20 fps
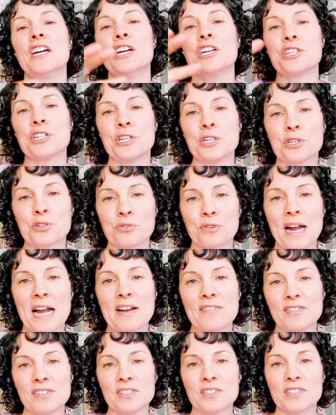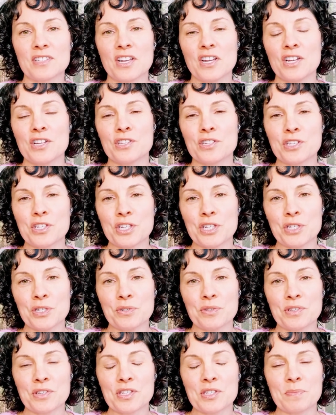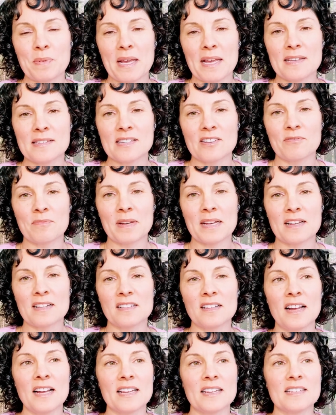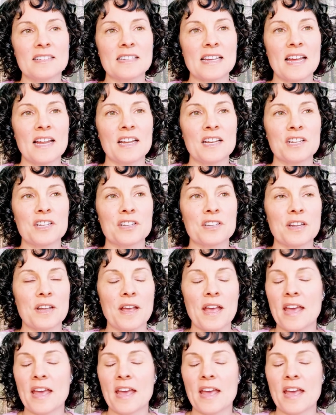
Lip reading: she traveled to the space of my client. And